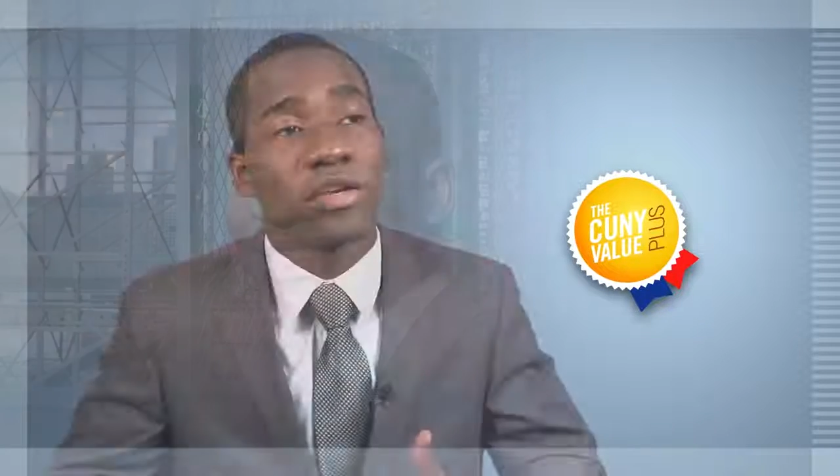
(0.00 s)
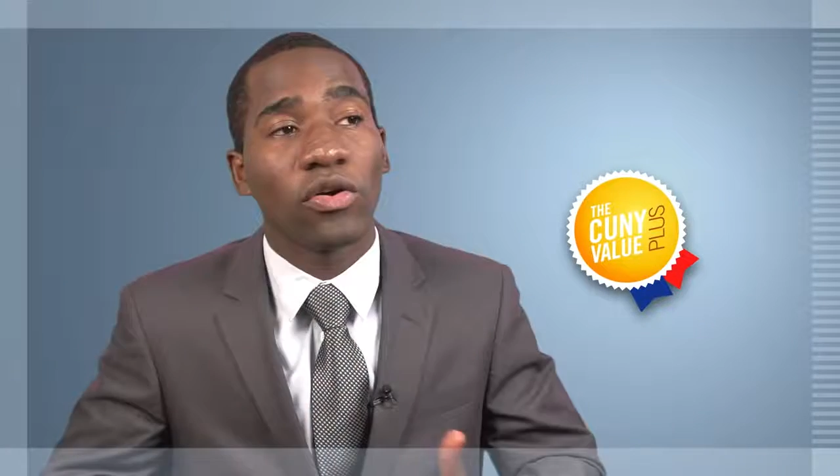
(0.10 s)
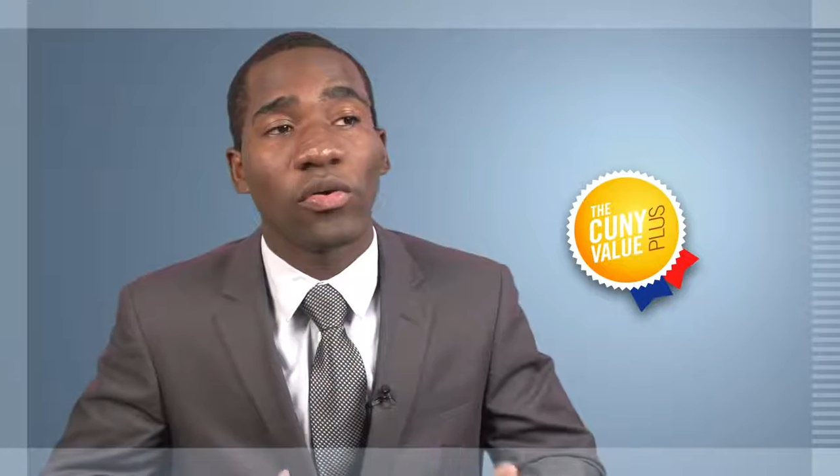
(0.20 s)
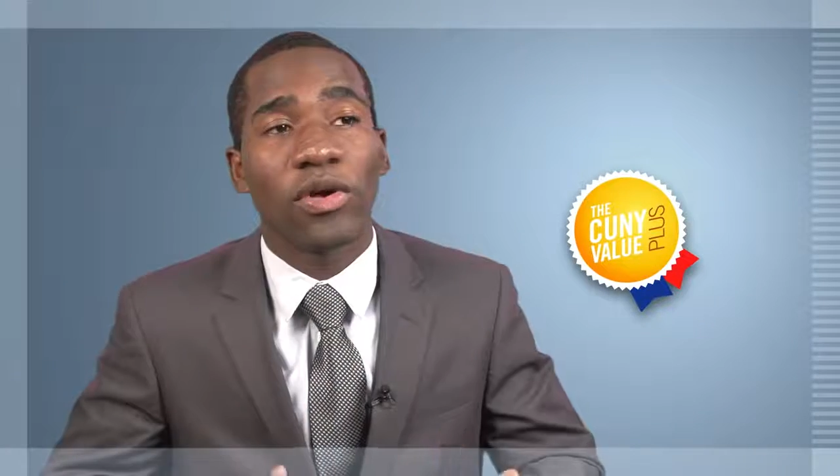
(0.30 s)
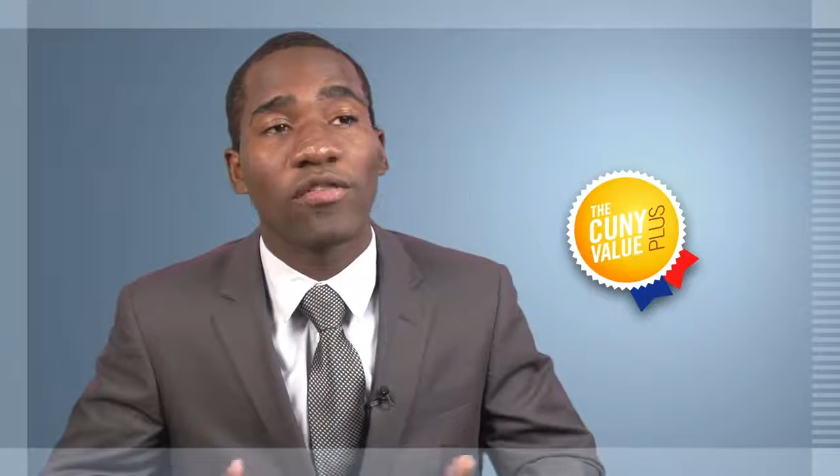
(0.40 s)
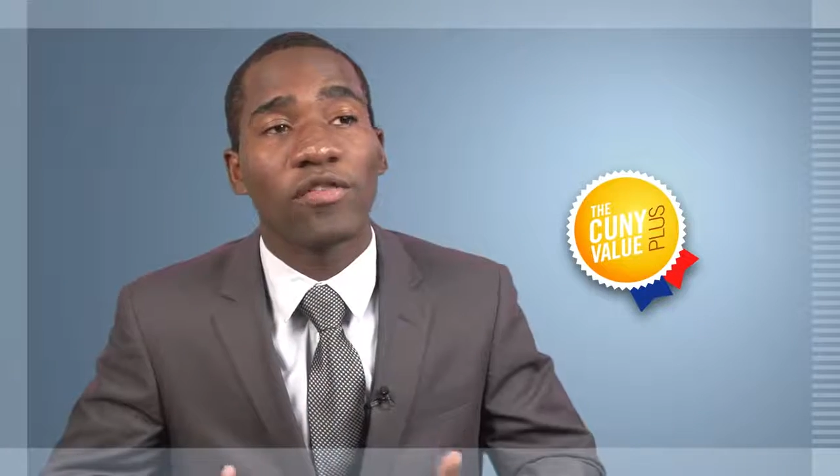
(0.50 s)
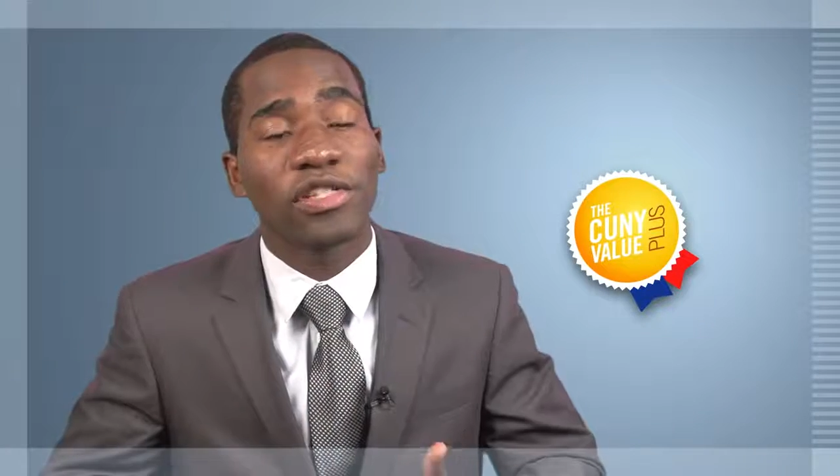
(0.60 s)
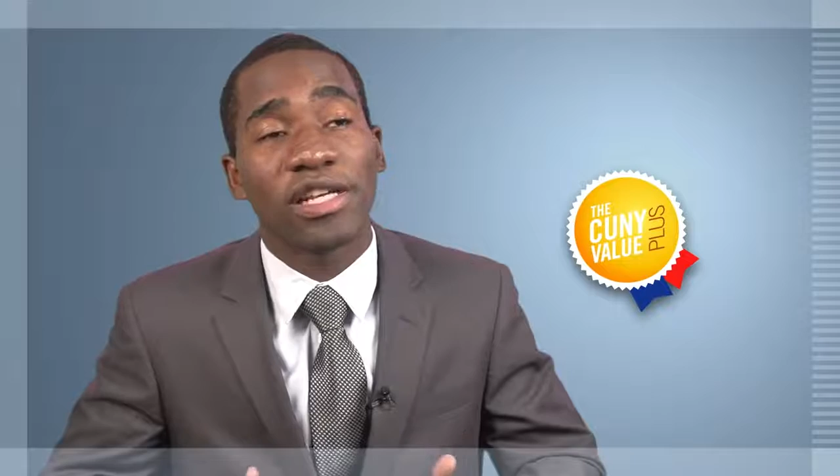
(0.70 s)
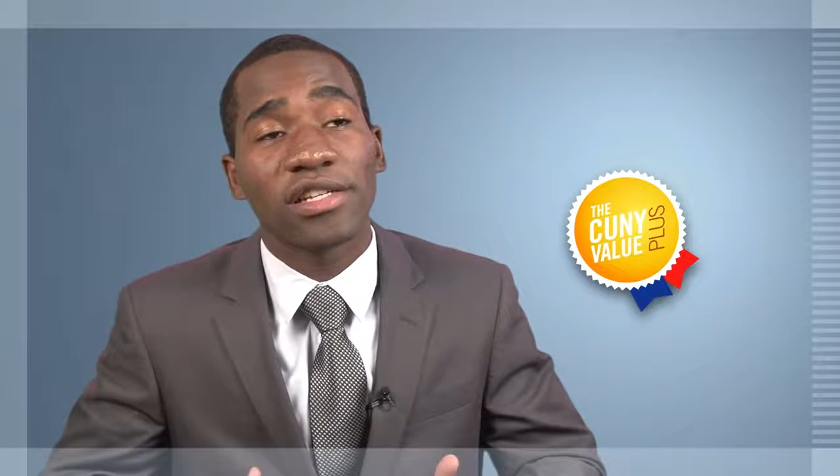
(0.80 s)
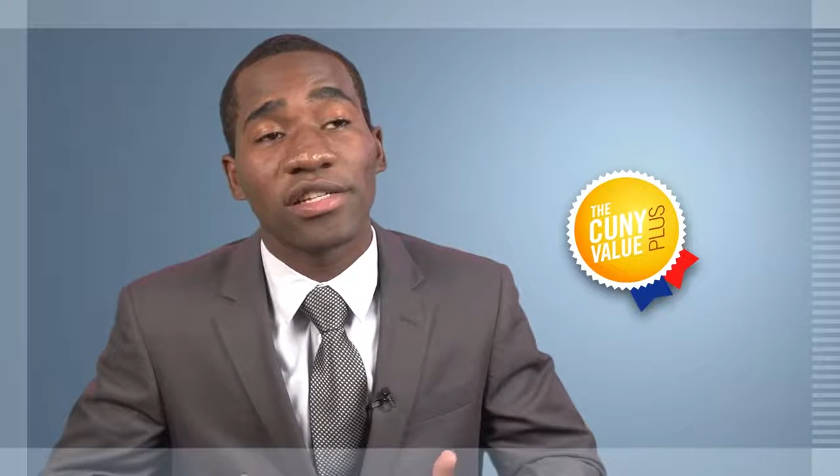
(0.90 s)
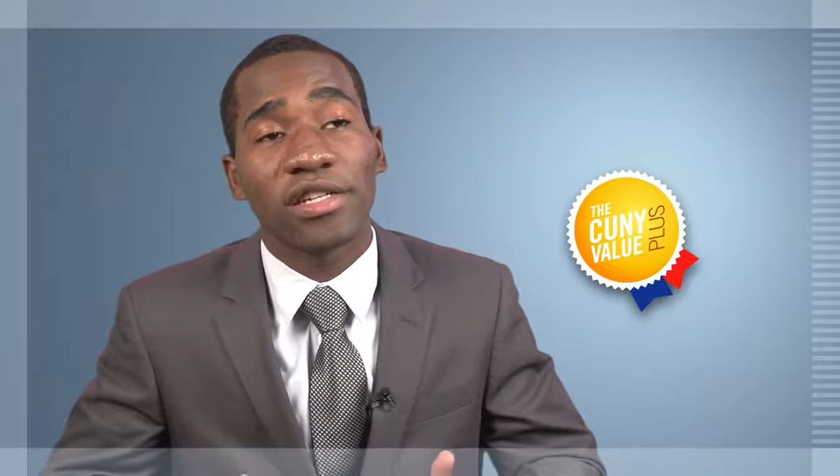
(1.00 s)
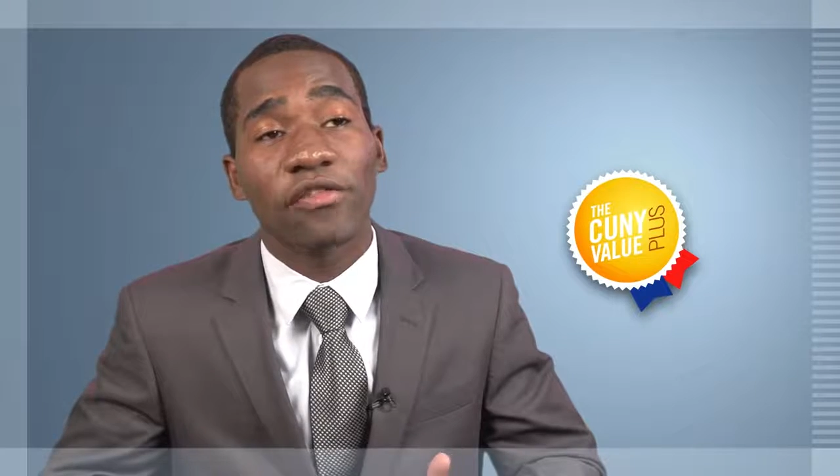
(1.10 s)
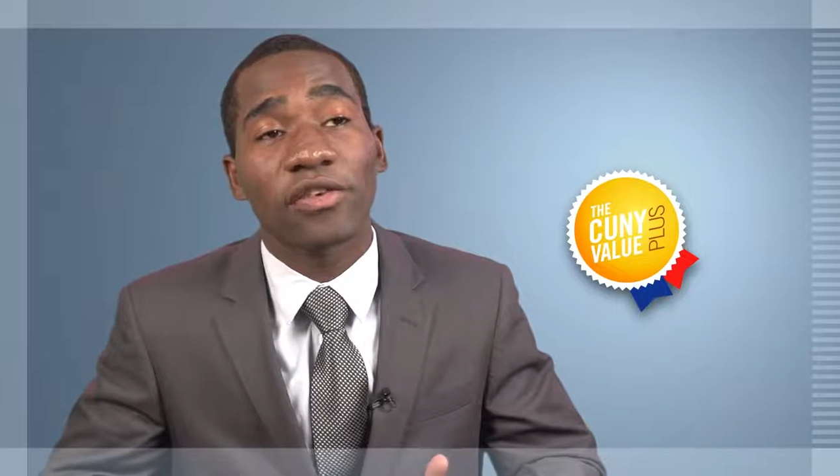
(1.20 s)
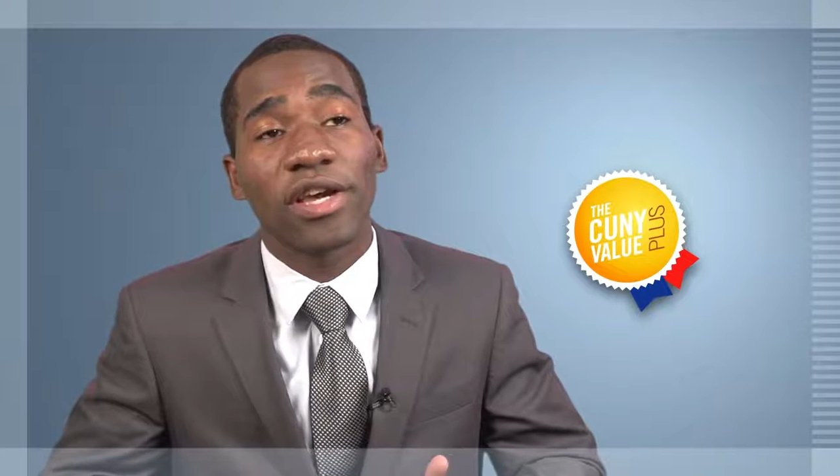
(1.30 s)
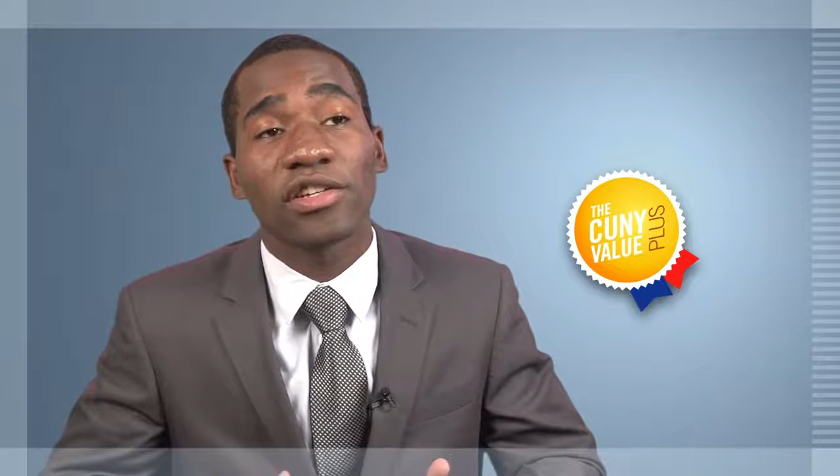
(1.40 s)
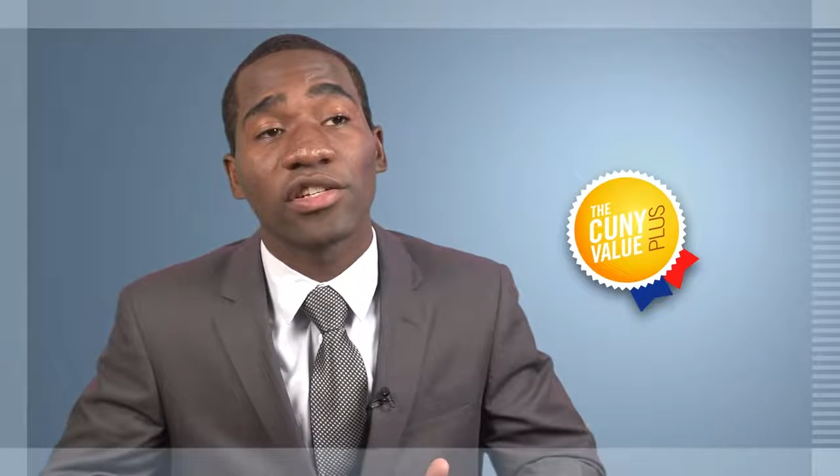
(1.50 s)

you know, whatever is necessary if you